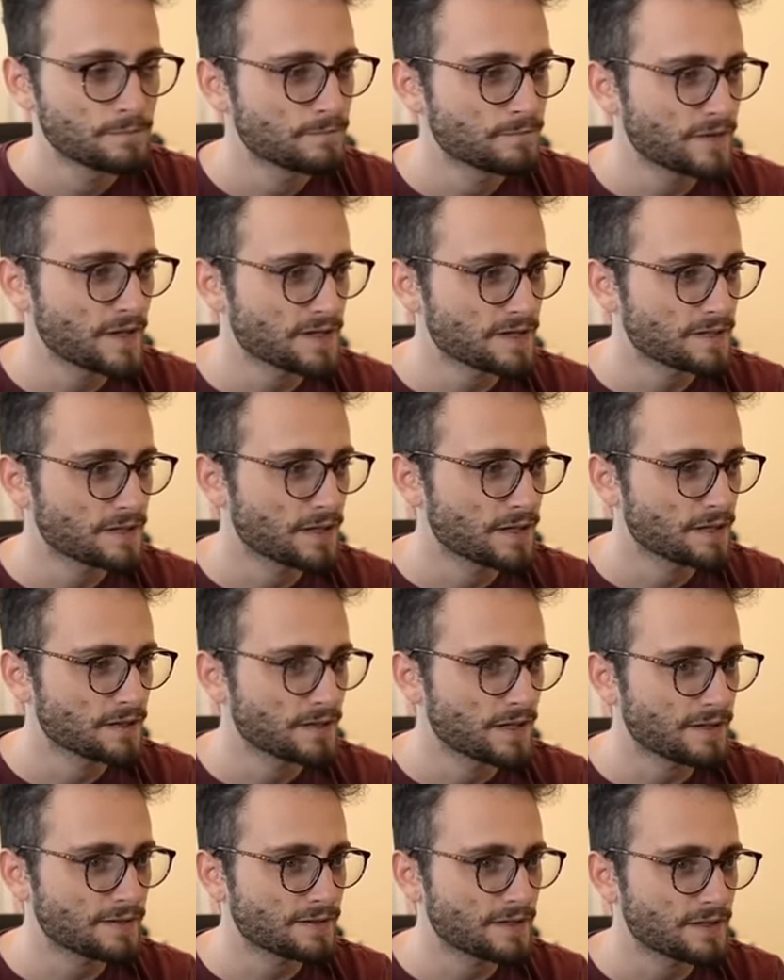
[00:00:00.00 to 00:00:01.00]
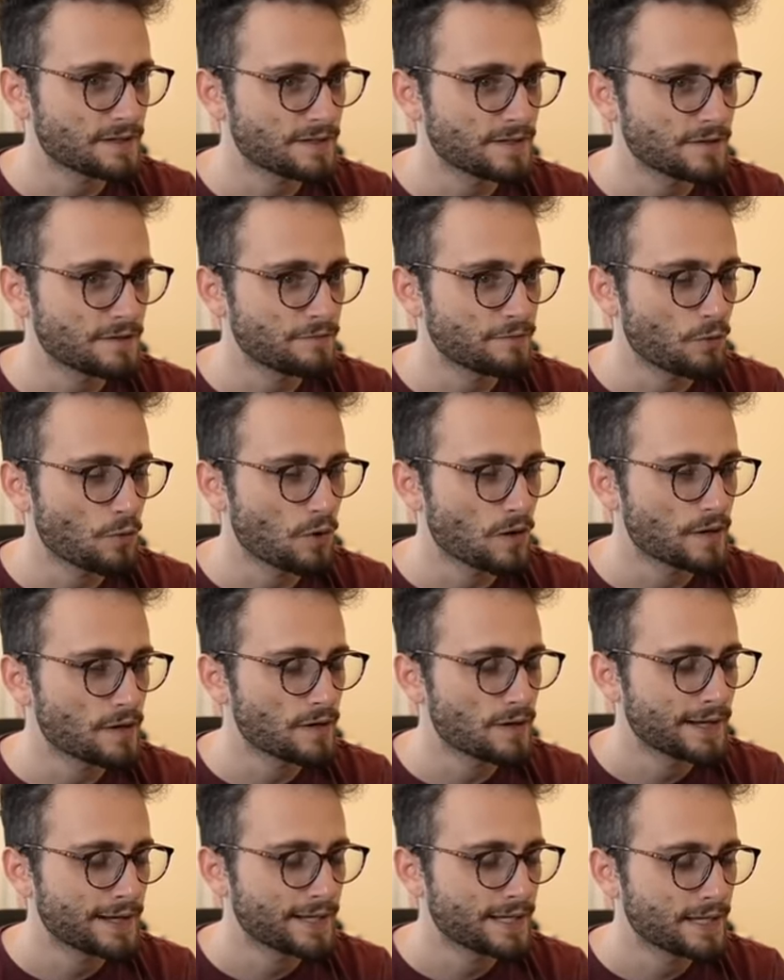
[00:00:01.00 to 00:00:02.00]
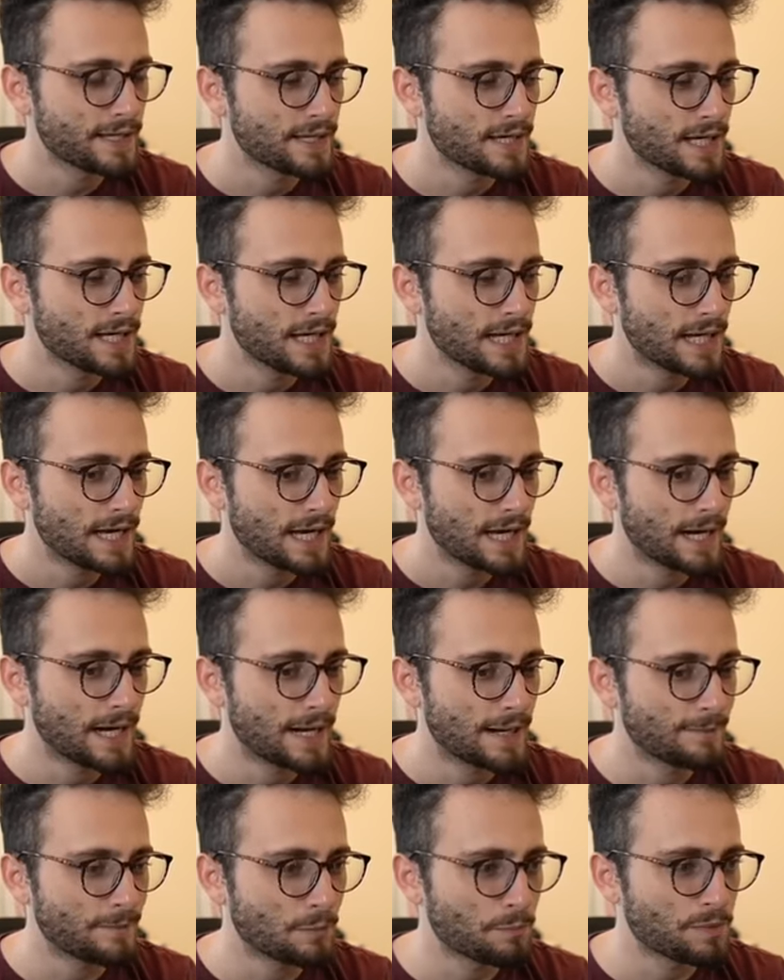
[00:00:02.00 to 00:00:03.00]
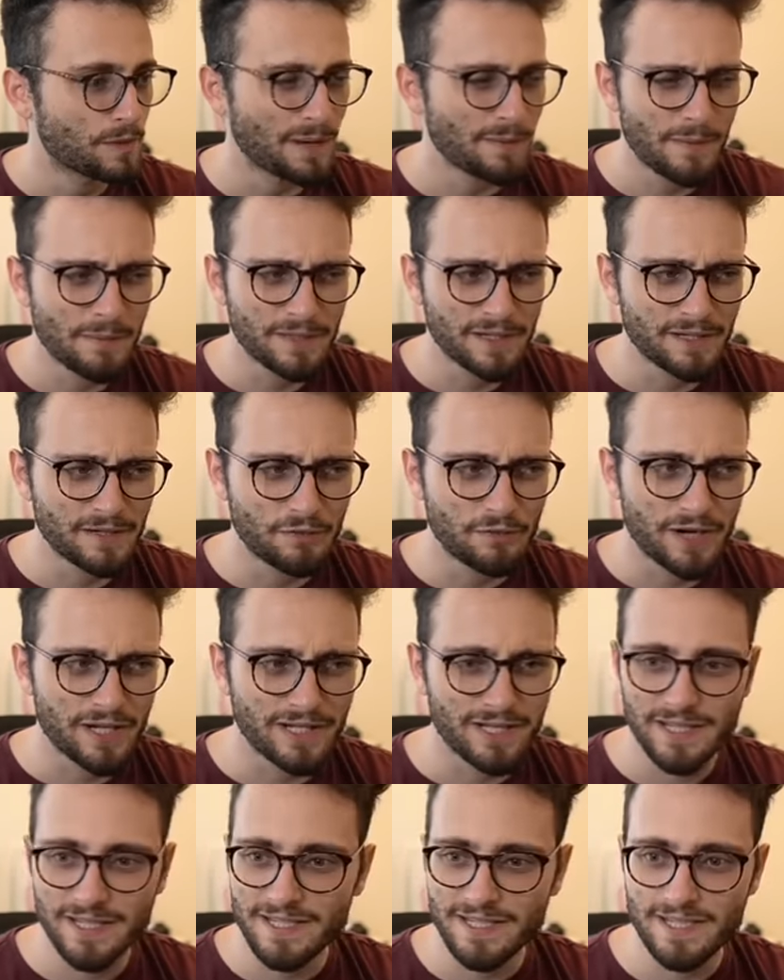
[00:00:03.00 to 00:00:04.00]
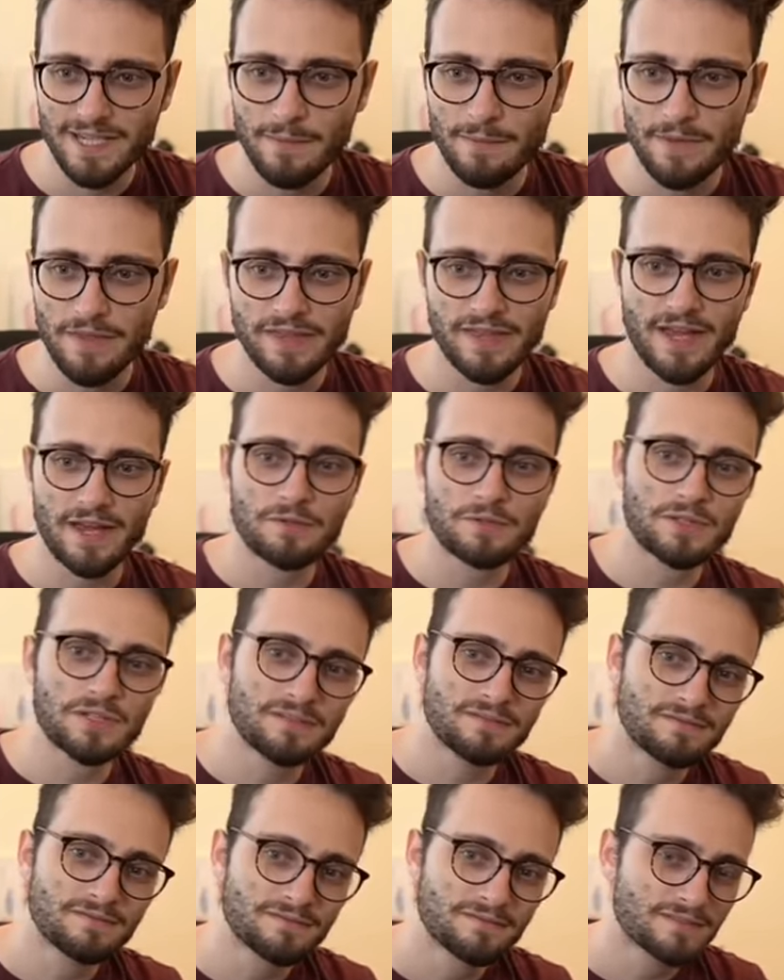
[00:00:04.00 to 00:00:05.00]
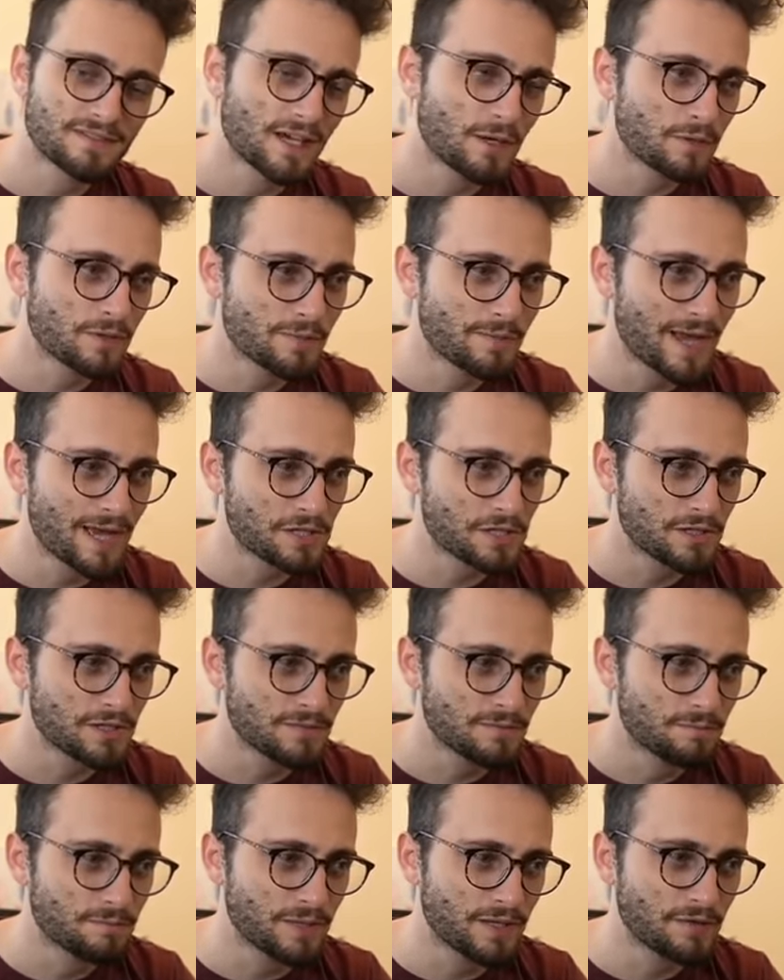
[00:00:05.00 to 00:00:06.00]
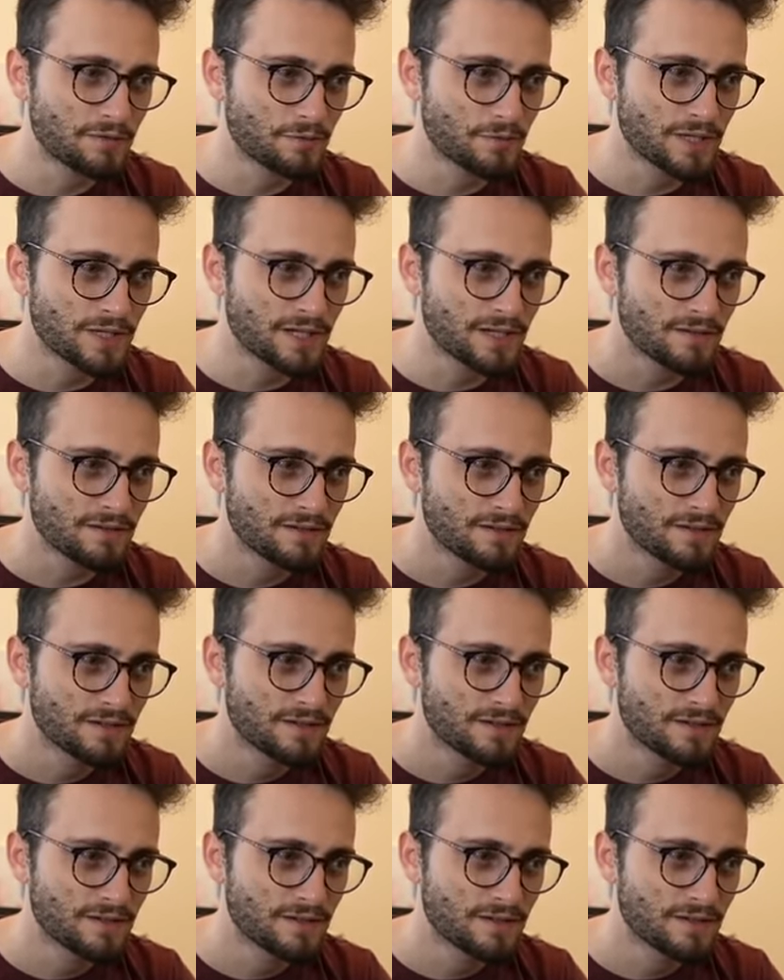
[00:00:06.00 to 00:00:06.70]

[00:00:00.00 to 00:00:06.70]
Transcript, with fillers: Fascinating. Knight takes c four. Um, probably already like sub a thousand, I would imagine. b three.